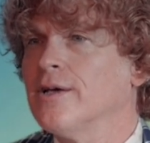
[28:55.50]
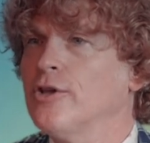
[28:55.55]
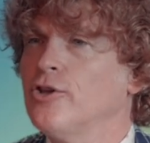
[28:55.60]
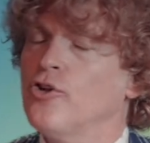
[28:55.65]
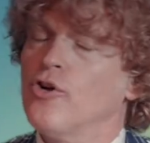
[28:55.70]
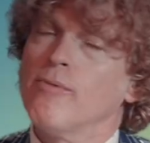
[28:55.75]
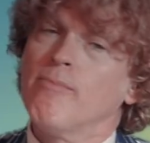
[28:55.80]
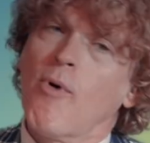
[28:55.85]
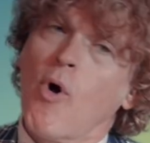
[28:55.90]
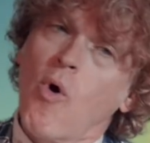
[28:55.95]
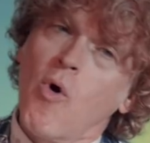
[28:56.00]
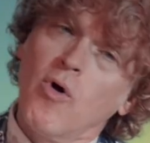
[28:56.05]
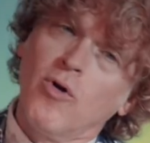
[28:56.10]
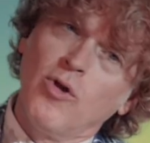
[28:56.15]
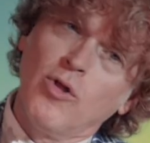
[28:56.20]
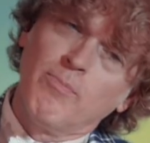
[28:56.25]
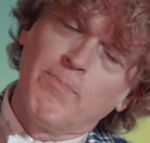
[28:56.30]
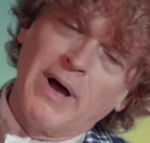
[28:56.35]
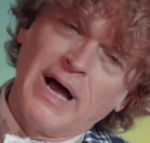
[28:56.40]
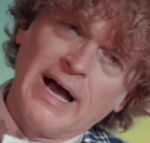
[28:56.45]
your
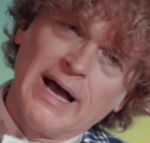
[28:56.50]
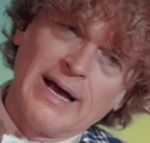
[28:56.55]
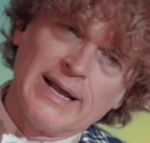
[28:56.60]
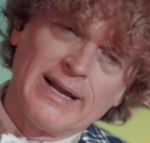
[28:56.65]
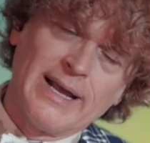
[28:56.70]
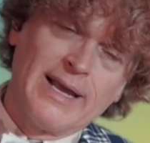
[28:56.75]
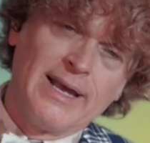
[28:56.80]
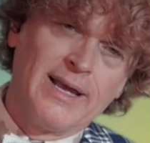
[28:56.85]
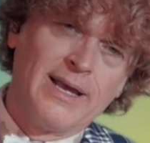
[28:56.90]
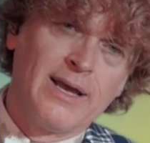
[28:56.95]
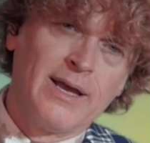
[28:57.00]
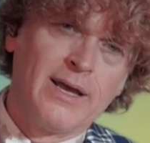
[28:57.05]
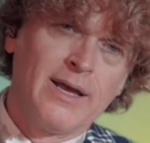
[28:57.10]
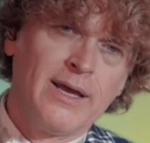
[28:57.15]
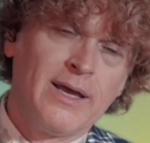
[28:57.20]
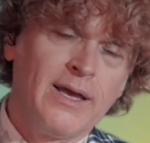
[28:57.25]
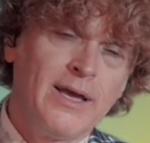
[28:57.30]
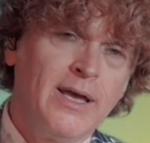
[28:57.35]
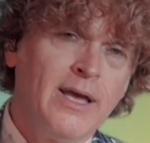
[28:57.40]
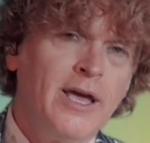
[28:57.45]
mortal body
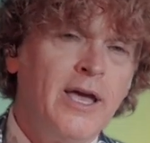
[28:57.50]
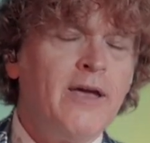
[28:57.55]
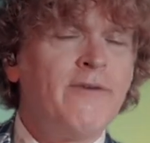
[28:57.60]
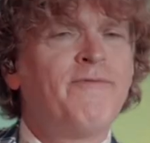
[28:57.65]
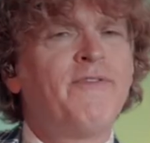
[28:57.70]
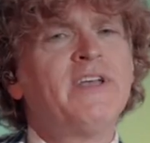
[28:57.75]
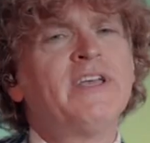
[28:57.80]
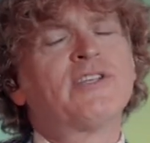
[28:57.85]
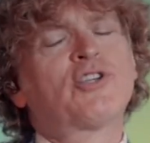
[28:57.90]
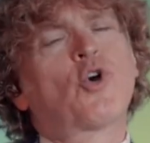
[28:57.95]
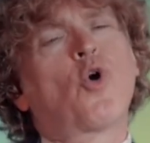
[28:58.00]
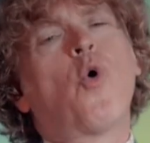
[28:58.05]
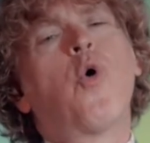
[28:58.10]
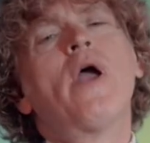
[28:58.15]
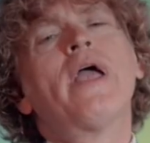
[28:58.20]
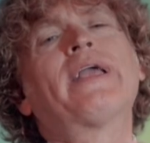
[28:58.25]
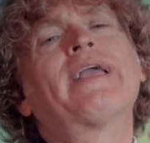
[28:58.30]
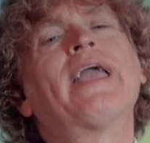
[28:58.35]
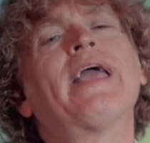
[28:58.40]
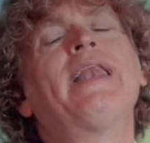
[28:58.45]
if he's
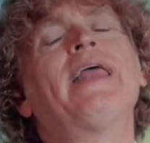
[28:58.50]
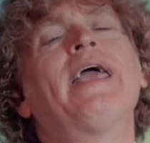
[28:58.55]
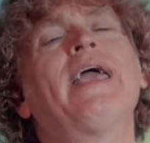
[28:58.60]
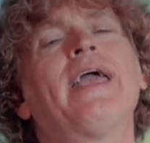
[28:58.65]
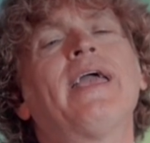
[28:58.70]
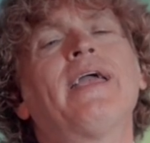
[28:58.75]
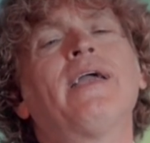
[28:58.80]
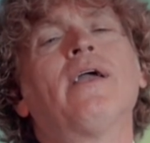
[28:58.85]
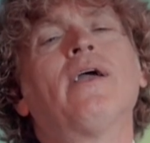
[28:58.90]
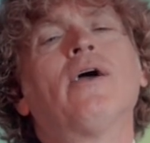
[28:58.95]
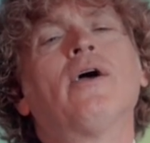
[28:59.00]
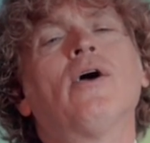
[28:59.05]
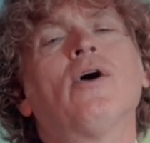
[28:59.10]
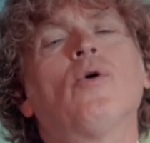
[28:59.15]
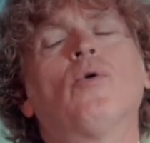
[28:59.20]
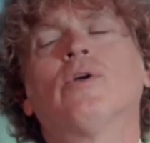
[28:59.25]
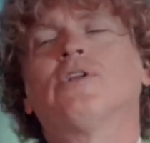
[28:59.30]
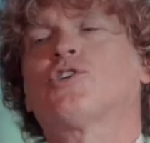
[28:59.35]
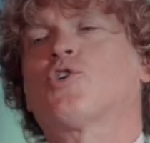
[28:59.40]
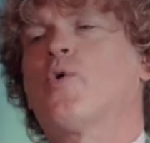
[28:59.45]
quickening
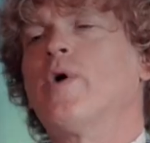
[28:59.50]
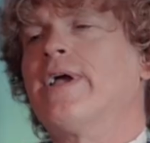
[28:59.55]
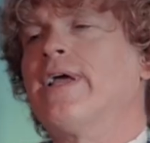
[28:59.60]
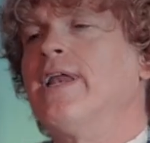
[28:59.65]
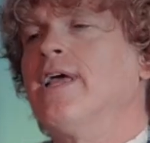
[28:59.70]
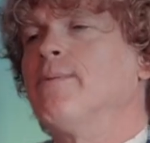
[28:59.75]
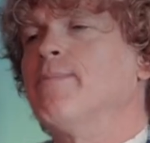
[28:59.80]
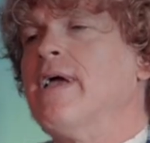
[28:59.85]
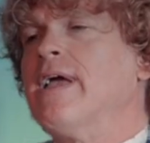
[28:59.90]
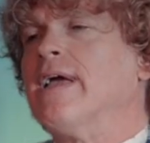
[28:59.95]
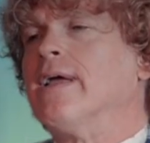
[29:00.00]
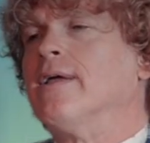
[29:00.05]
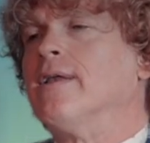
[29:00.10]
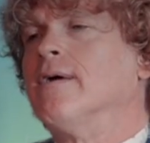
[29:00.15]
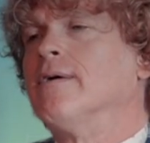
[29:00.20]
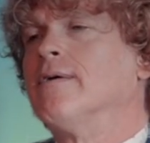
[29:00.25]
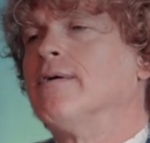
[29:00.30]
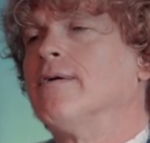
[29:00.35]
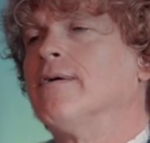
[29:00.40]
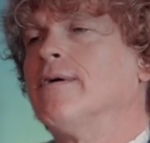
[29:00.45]
what does quickening mean
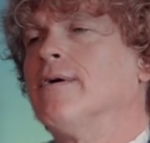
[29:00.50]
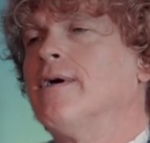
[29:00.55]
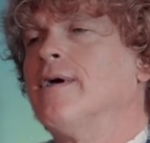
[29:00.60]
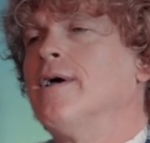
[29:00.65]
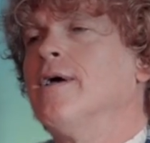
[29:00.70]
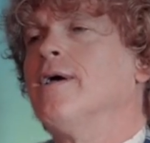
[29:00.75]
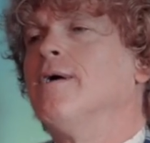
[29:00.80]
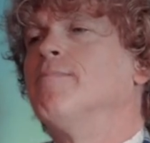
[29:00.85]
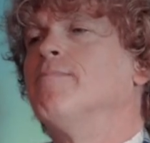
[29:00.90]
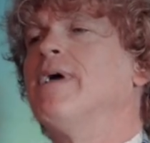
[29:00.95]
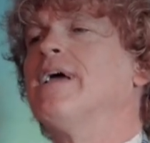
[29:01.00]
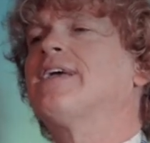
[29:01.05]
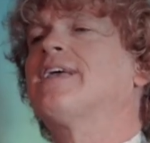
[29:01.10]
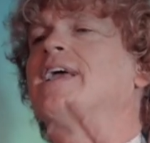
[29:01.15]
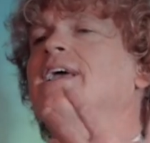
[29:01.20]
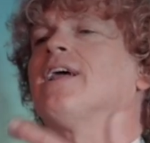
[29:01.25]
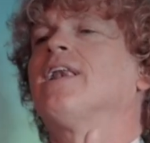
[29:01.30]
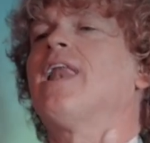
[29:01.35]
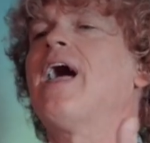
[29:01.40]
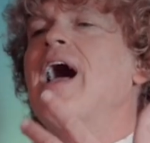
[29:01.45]

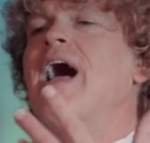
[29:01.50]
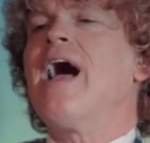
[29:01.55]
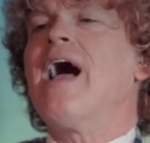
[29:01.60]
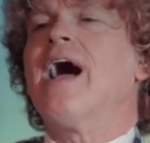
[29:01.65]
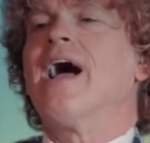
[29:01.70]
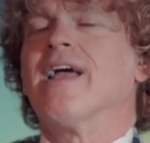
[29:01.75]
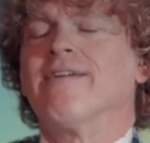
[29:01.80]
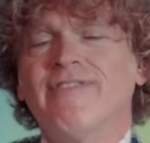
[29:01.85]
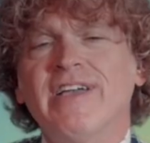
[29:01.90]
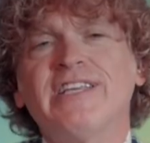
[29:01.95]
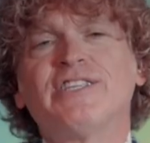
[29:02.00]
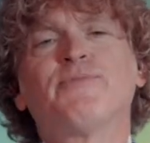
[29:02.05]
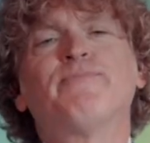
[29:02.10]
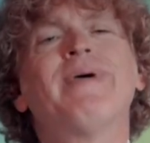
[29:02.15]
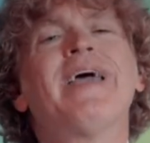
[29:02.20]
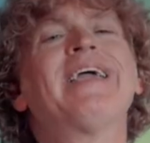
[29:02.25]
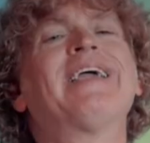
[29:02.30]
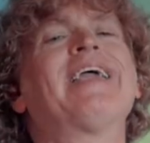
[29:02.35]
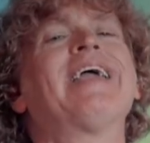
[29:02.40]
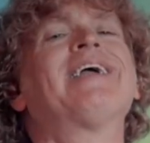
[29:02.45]
making alive he's
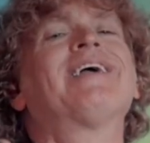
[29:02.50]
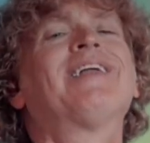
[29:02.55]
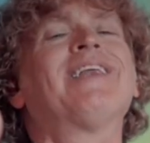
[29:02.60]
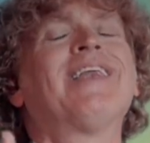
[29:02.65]
making